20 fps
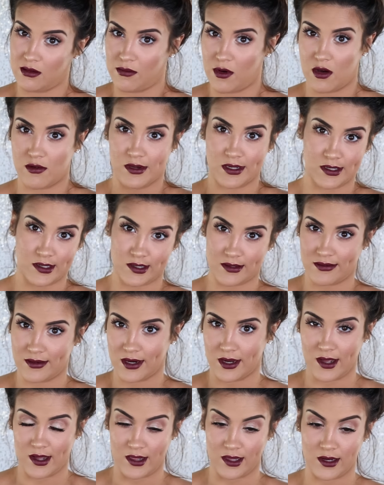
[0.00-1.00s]
I'm always a
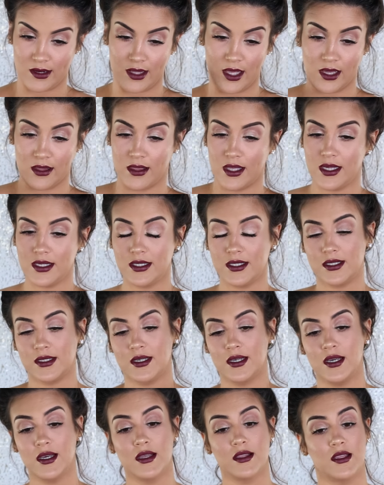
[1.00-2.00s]
different color. Like
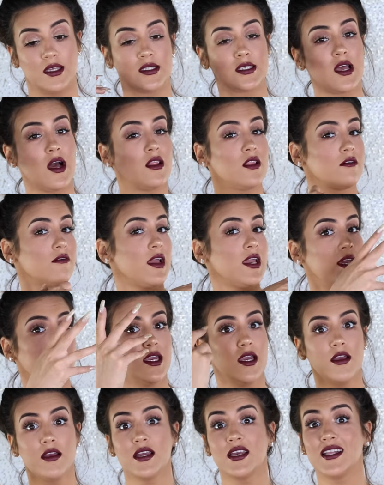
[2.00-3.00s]
this, this color right
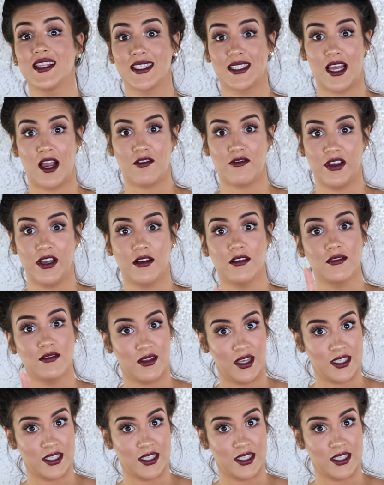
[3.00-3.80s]
here, it's not real.